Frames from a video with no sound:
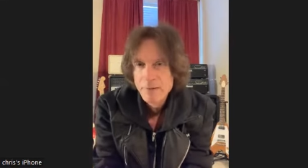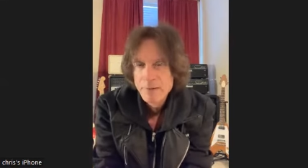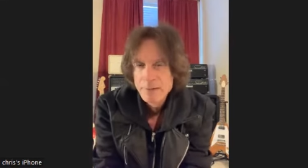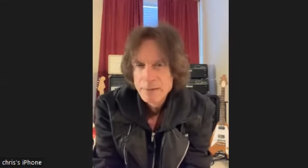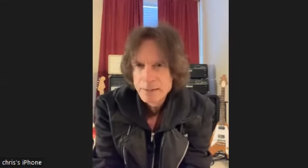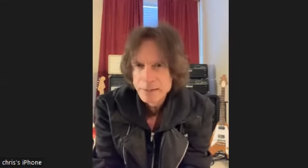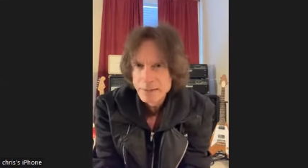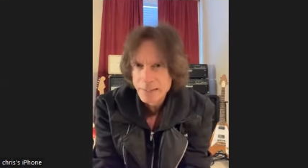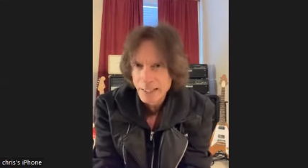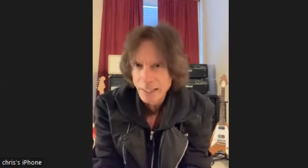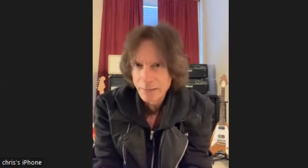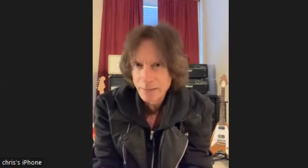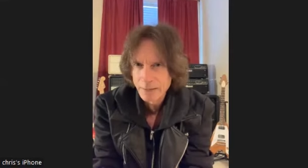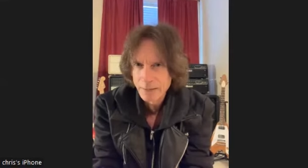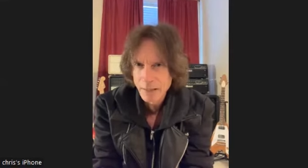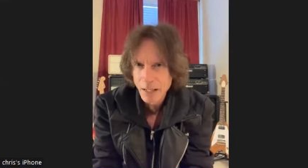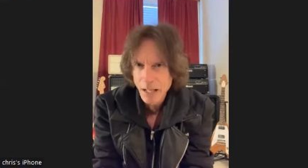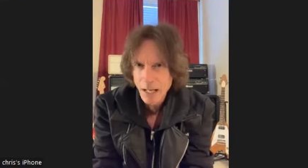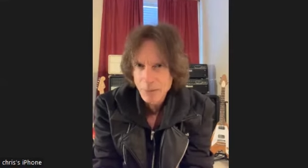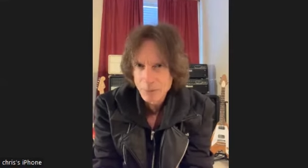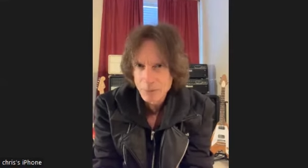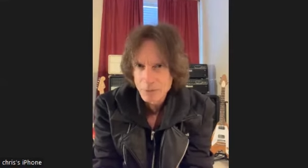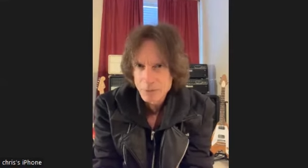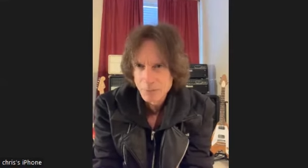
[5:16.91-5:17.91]
Stand in
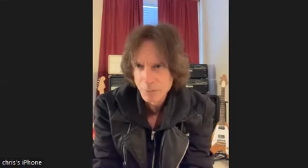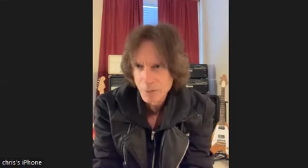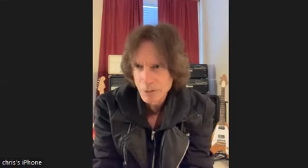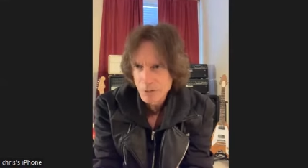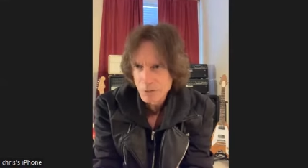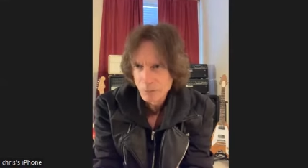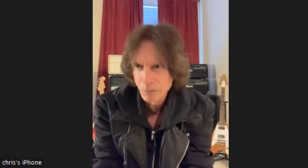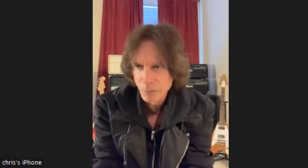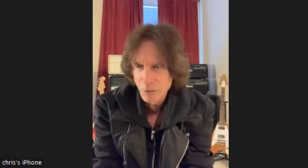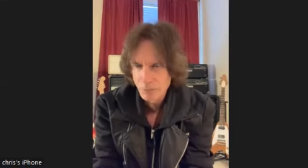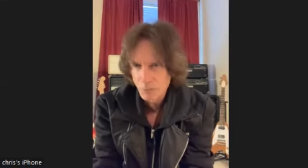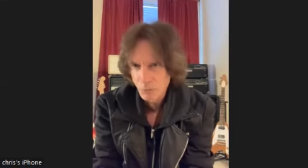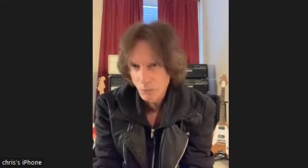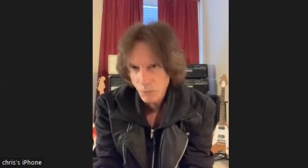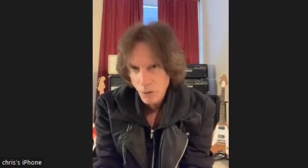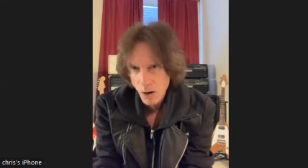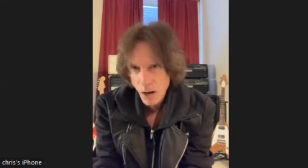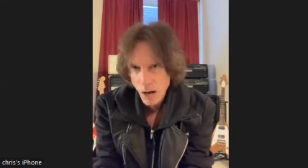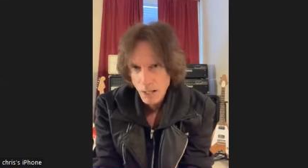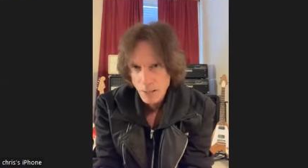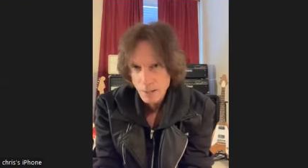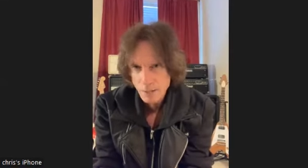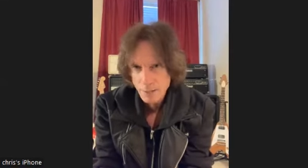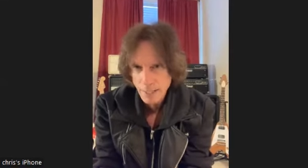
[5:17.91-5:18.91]
Line was much more of a
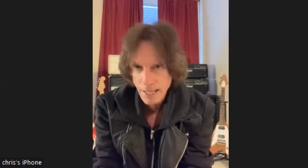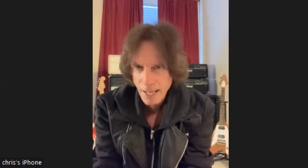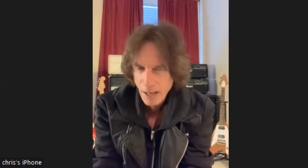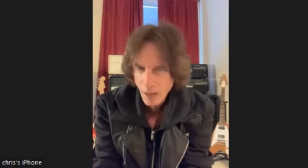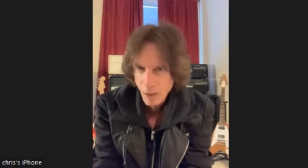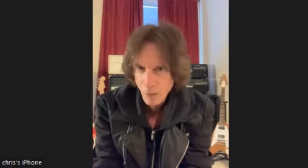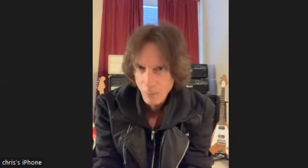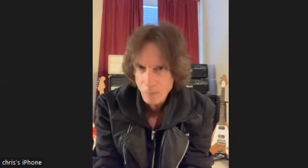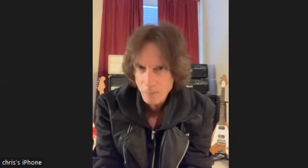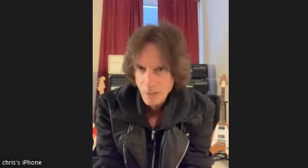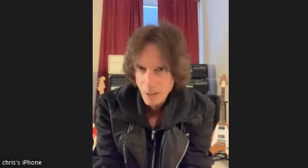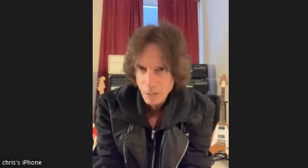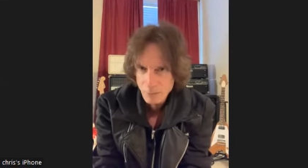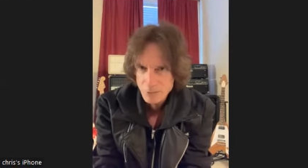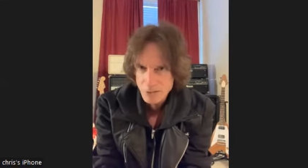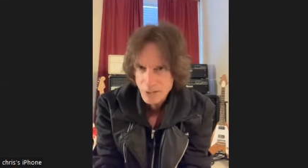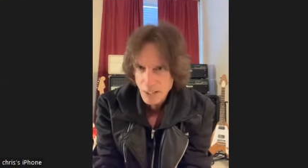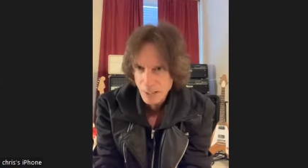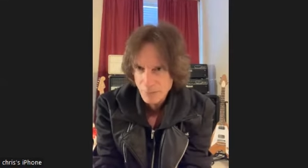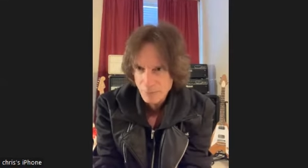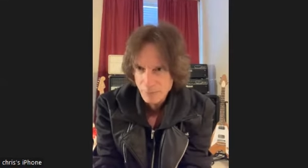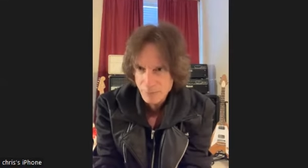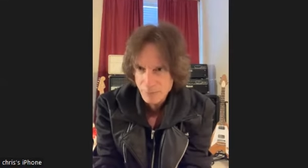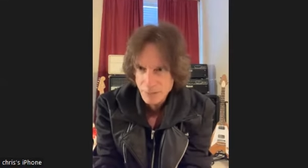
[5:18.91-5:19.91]
rock album that was
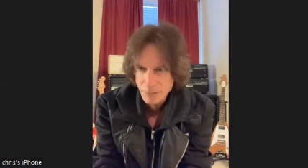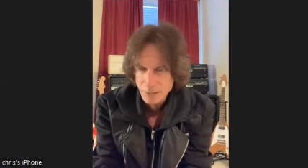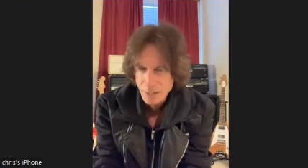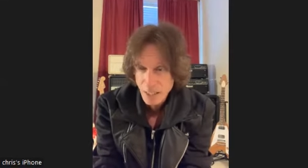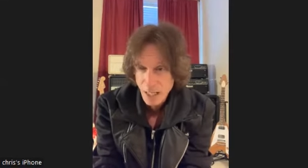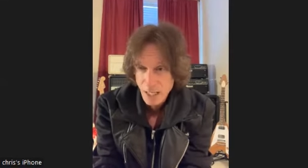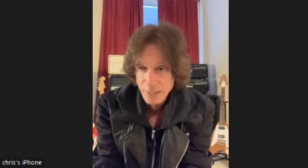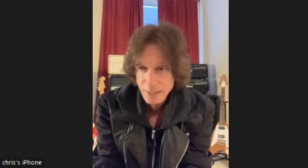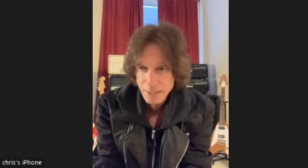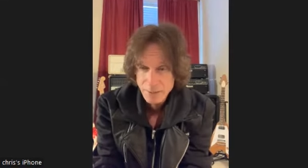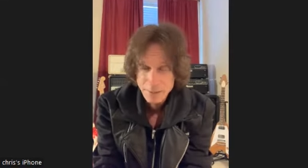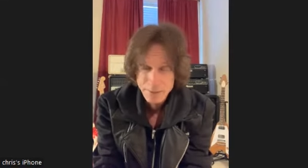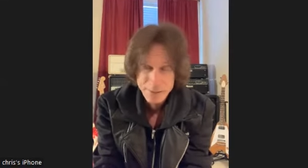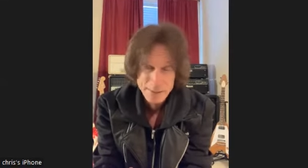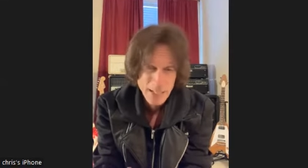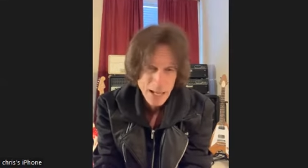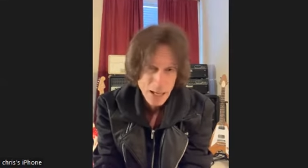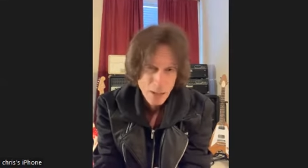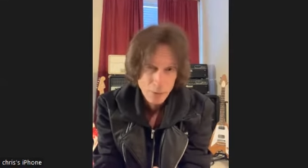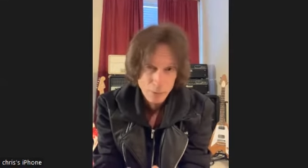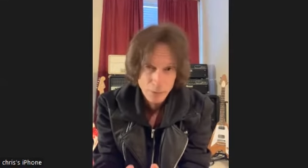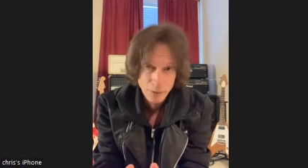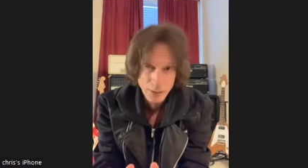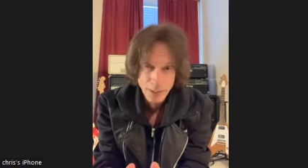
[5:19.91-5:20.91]
kind of designed to
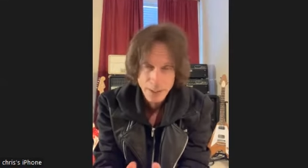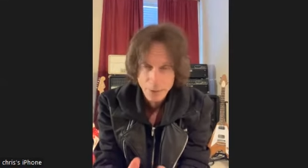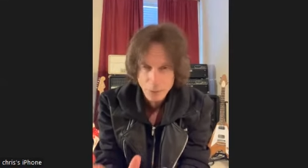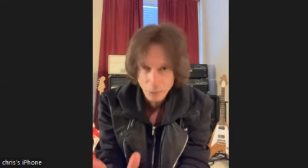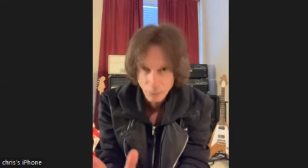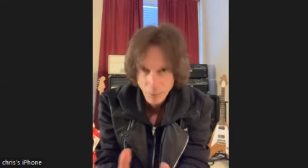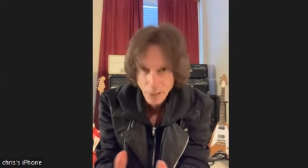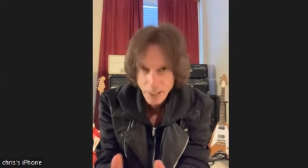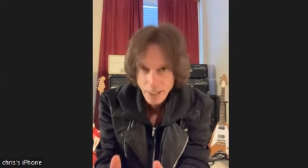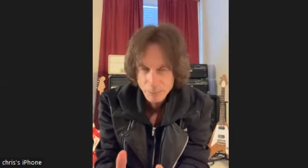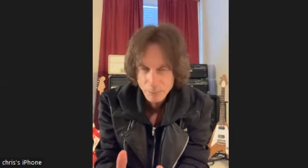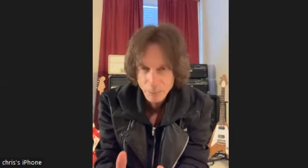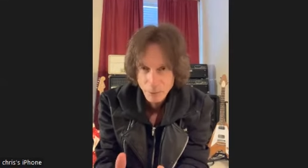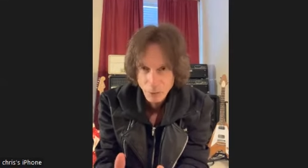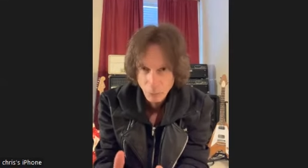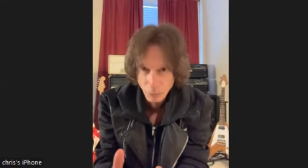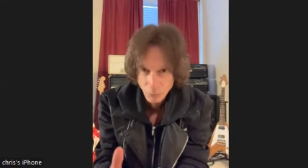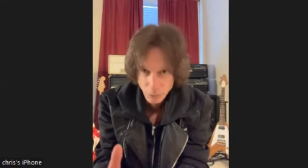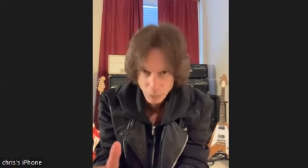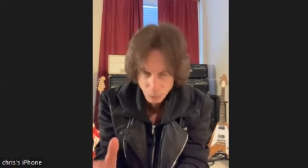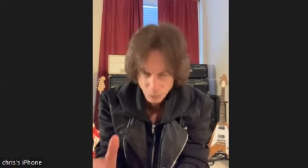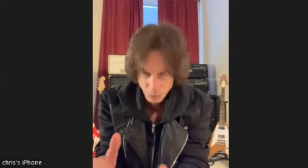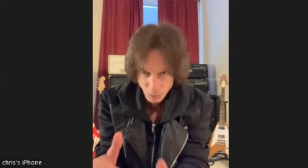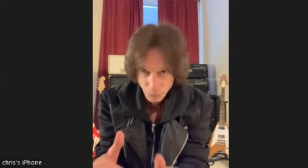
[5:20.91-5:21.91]
sound like Rainbow,
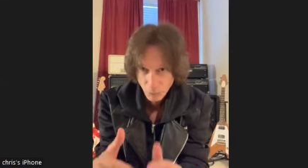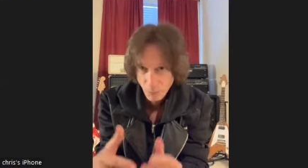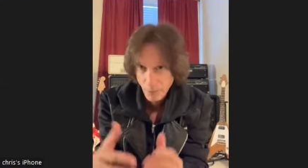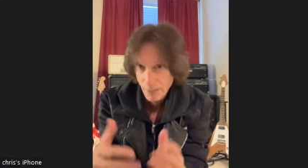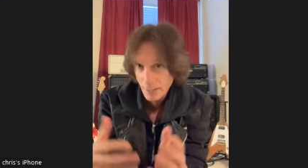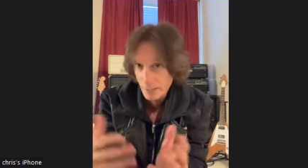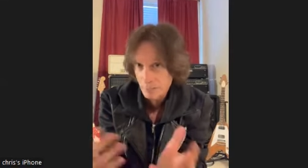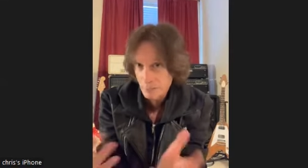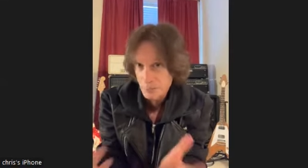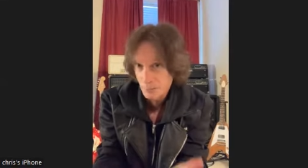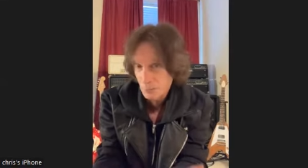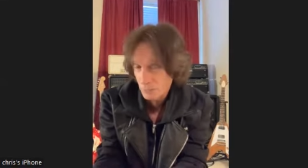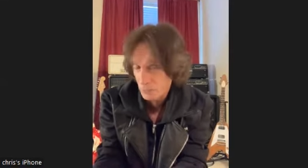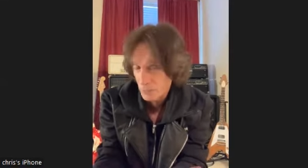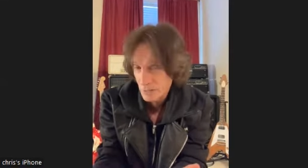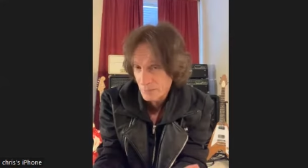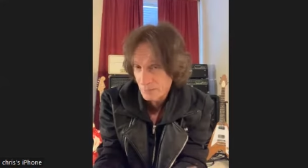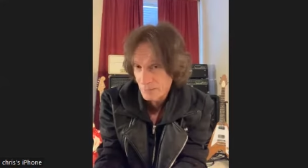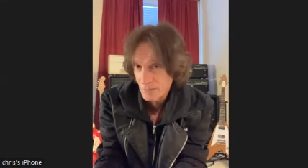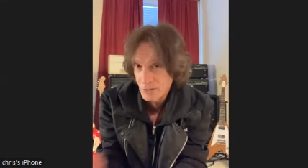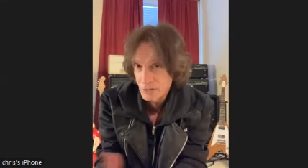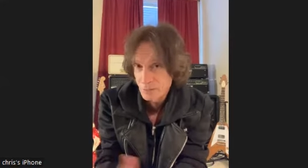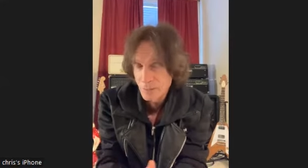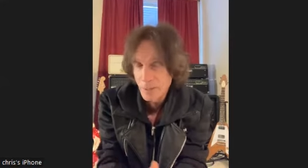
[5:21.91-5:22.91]
which was Graham's
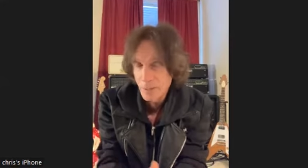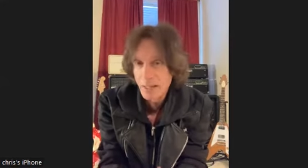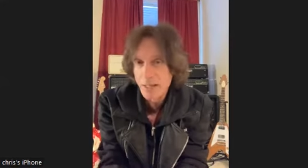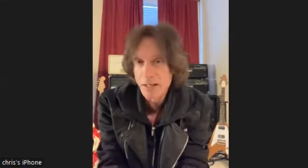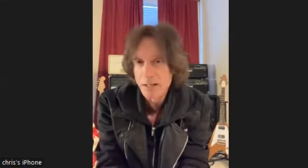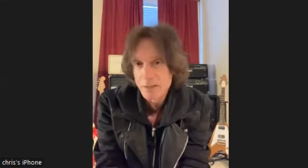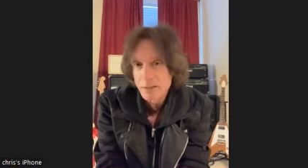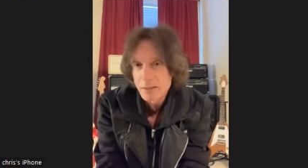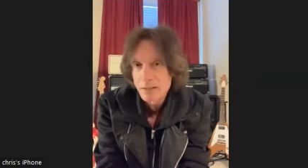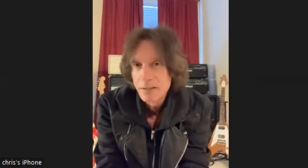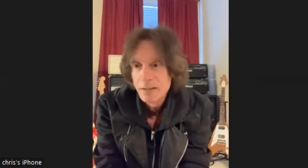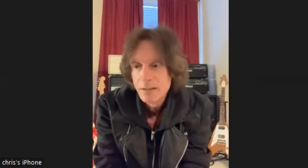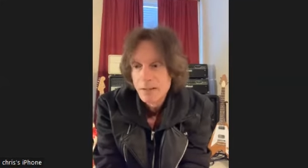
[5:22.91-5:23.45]
previous band.